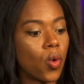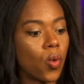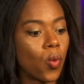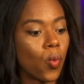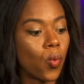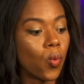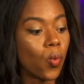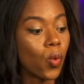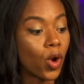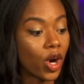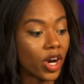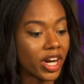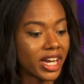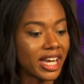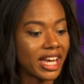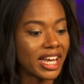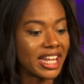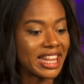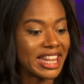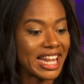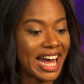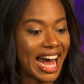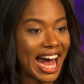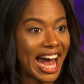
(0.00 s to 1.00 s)
work
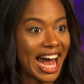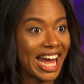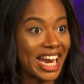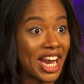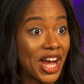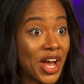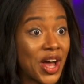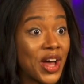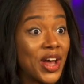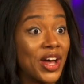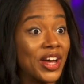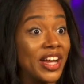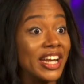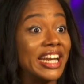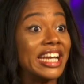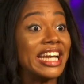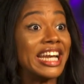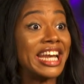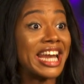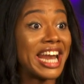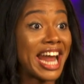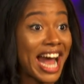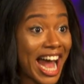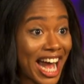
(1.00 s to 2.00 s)
in that
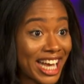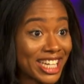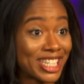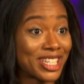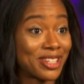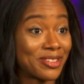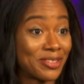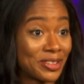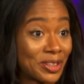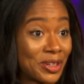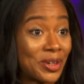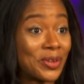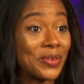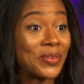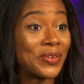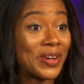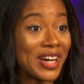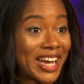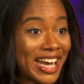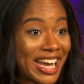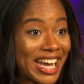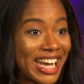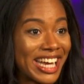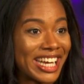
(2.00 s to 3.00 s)
Nashville
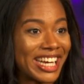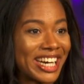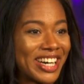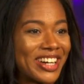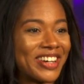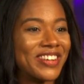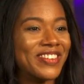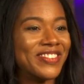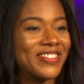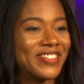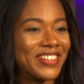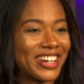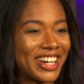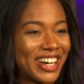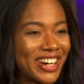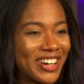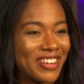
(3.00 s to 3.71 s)
way of